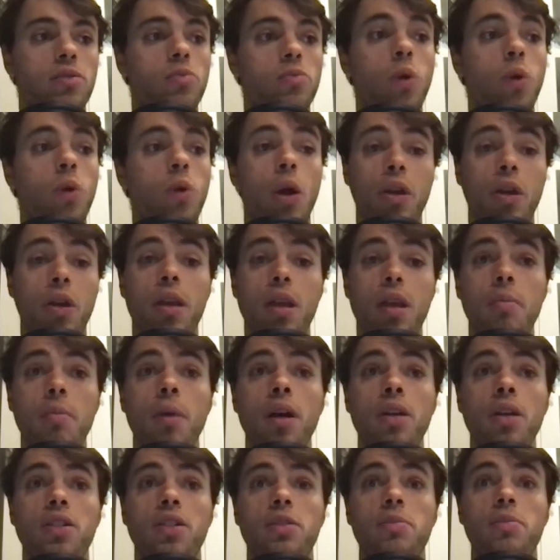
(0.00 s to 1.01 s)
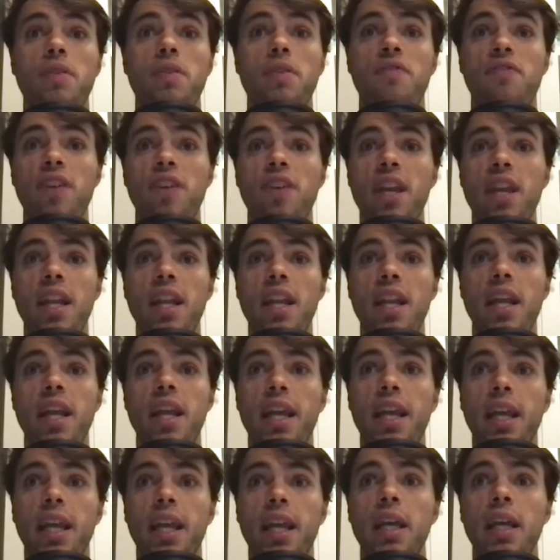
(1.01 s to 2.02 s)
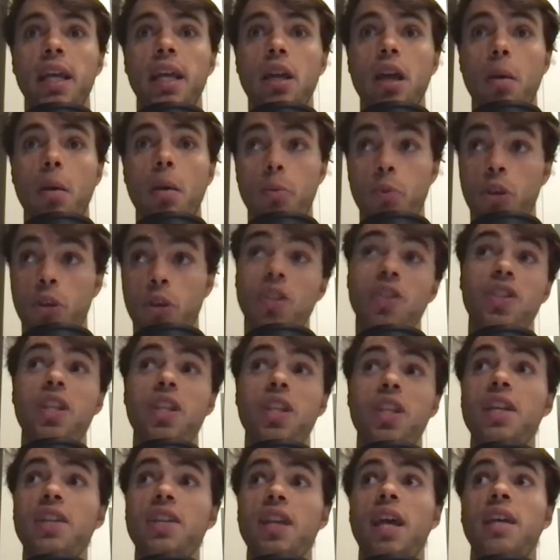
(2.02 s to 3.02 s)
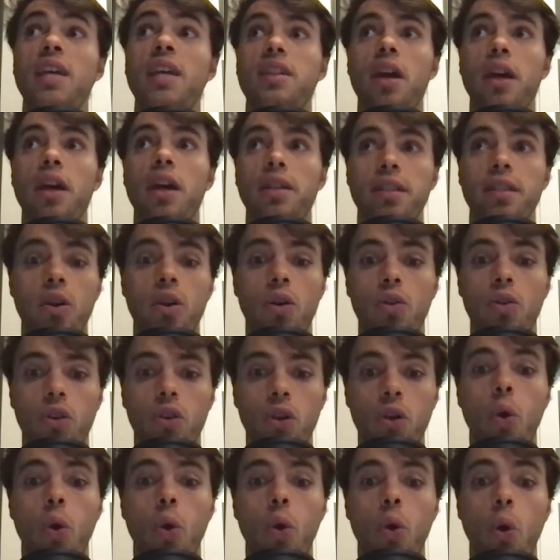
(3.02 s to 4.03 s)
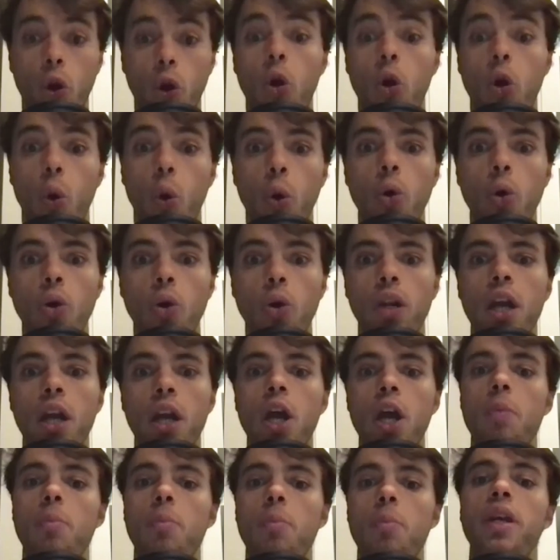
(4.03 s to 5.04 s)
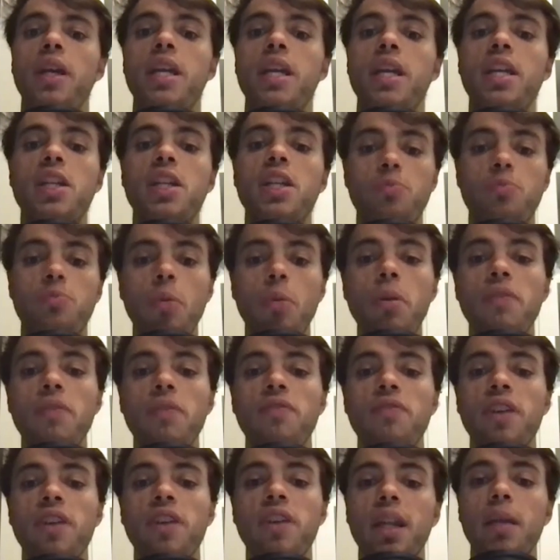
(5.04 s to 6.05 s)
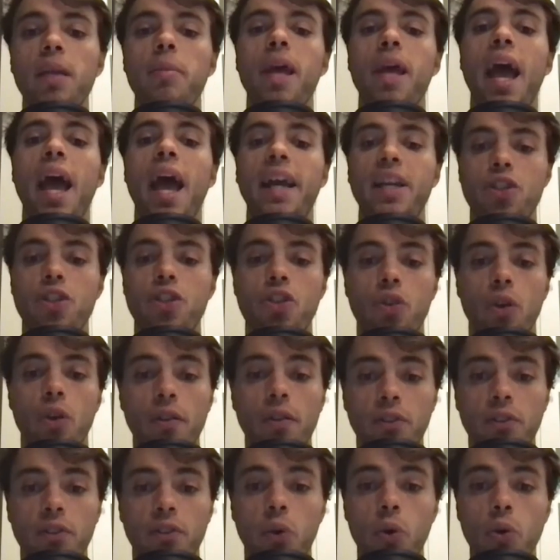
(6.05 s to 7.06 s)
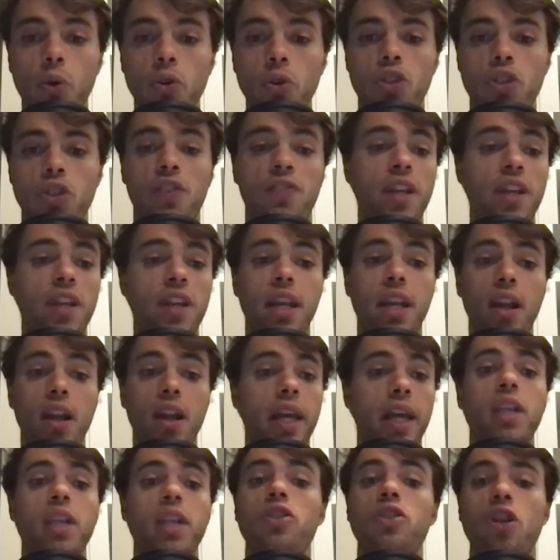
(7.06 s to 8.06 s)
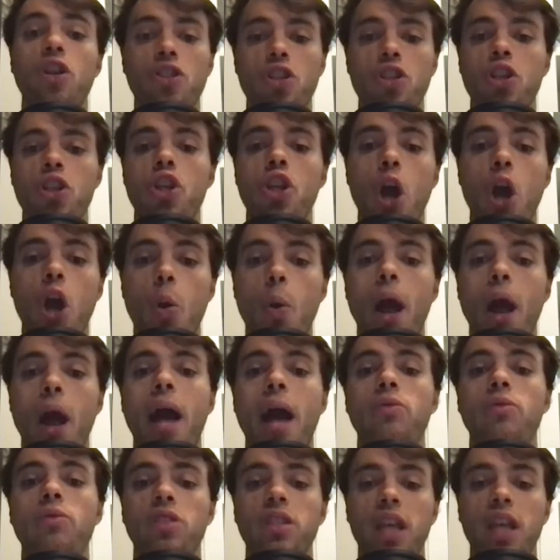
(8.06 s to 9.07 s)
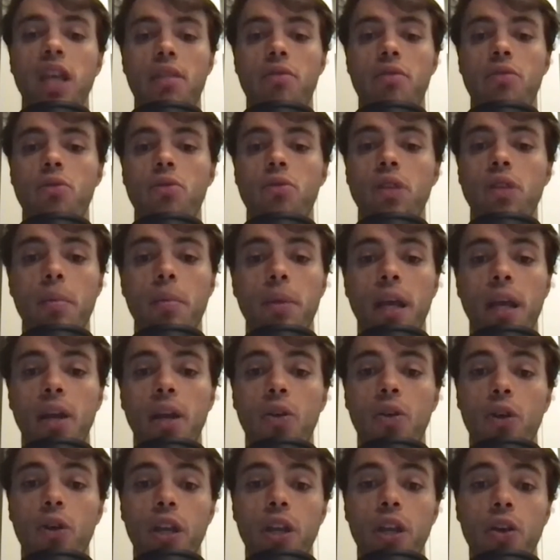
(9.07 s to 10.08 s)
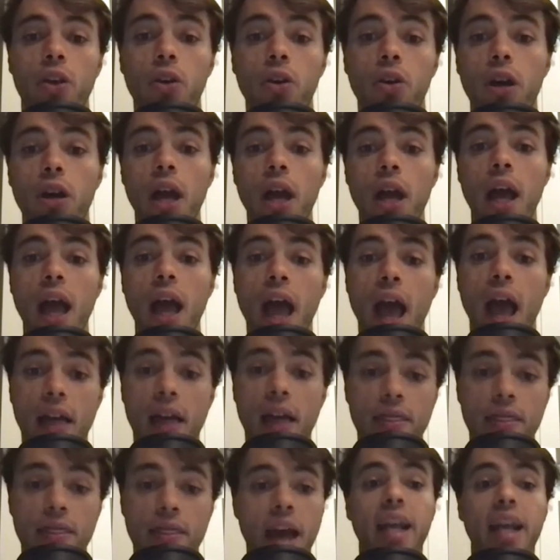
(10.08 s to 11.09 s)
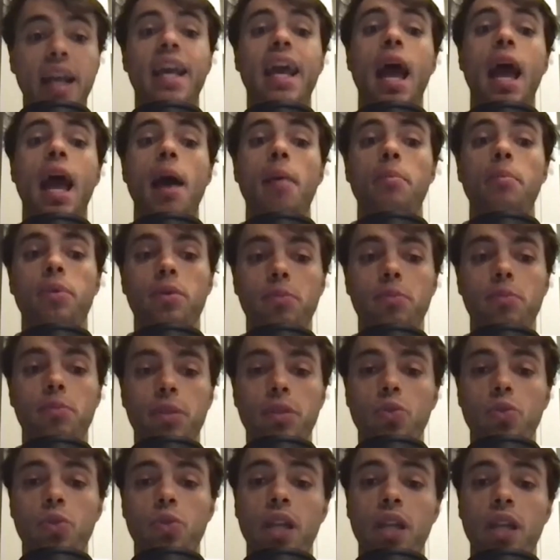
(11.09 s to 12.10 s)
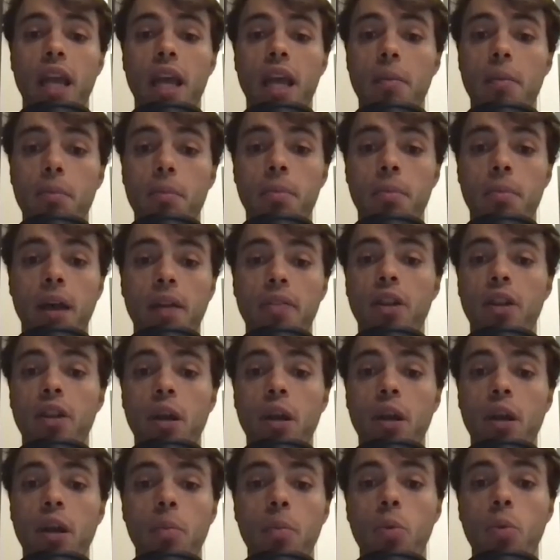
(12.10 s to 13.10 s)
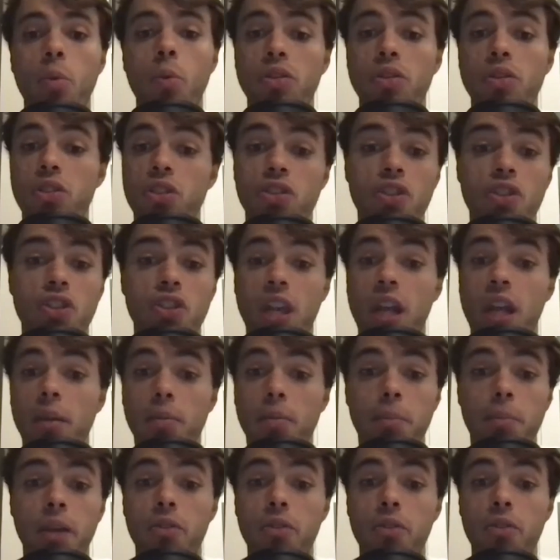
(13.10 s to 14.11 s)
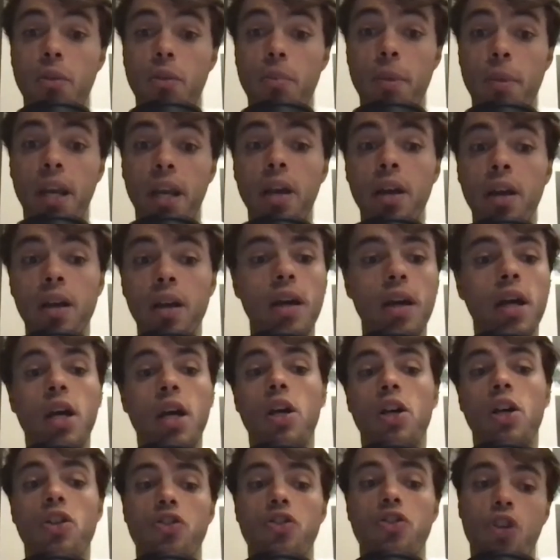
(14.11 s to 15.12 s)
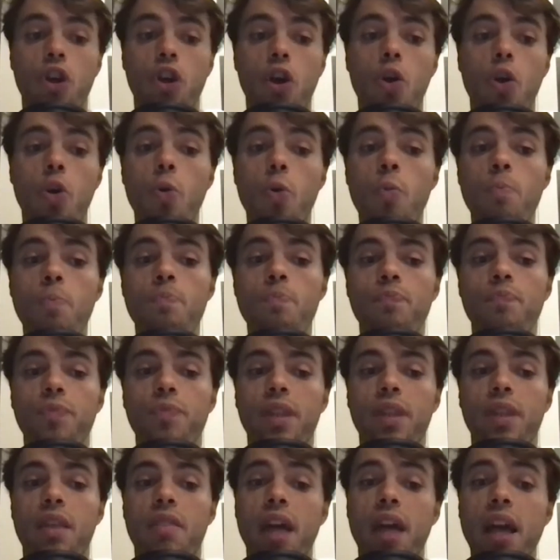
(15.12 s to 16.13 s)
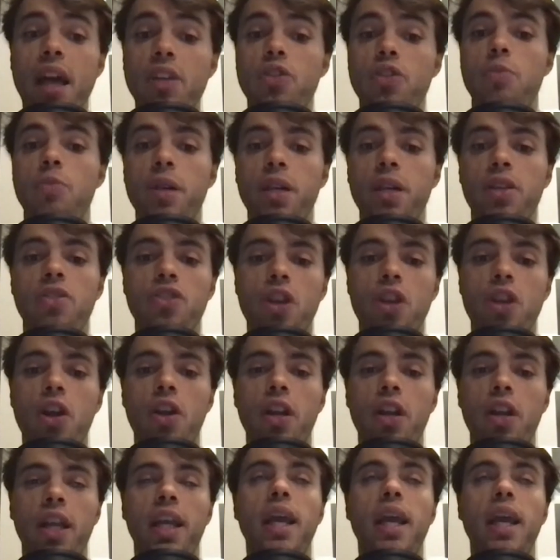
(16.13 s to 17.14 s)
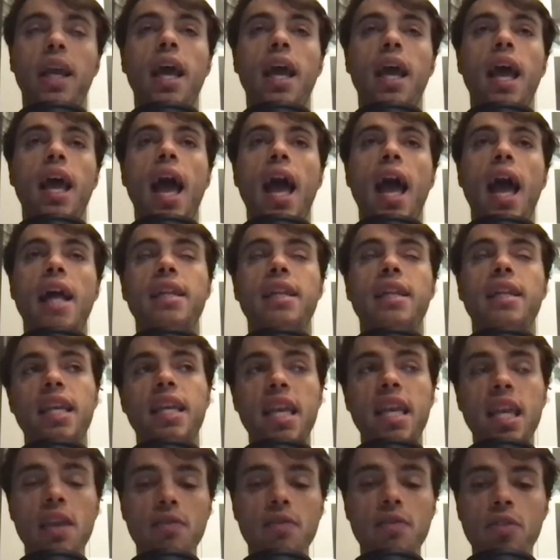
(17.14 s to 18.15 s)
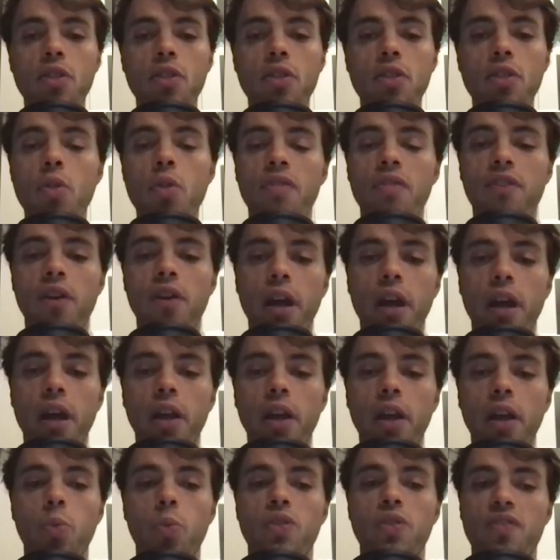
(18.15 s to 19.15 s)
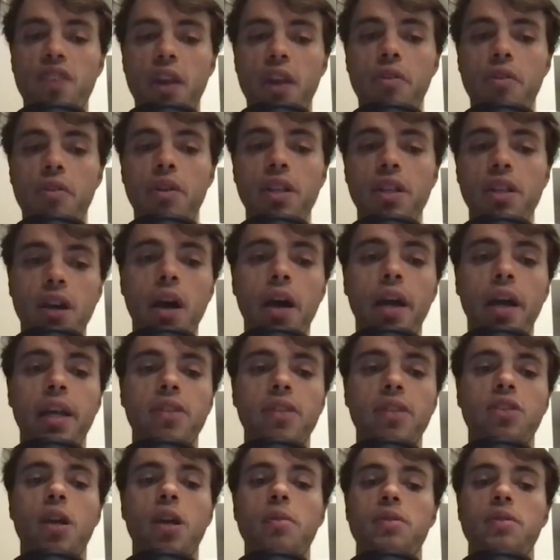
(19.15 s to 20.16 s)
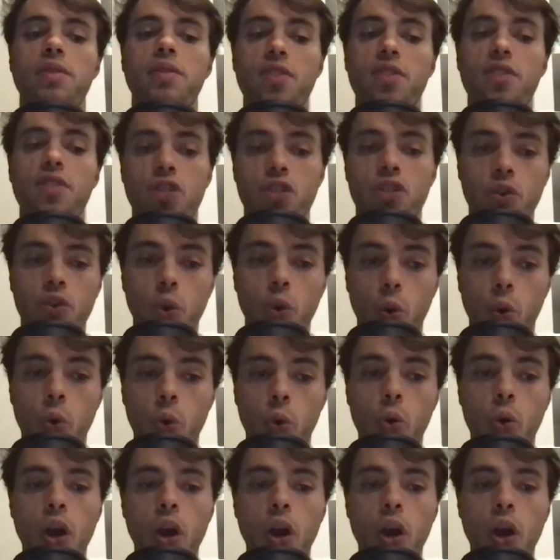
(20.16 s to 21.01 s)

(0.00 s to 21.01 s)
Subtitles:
he must be feeling, I mean, we can see his anxiety on court, but he's probably feeling a bit anxious off court, just feeling like he doesn't know how to get through Tapia and Coello. And that gap between him and the number ones is just getting bigger and bigger. So that should be concerning. And even though the final was very tight in terms of the score,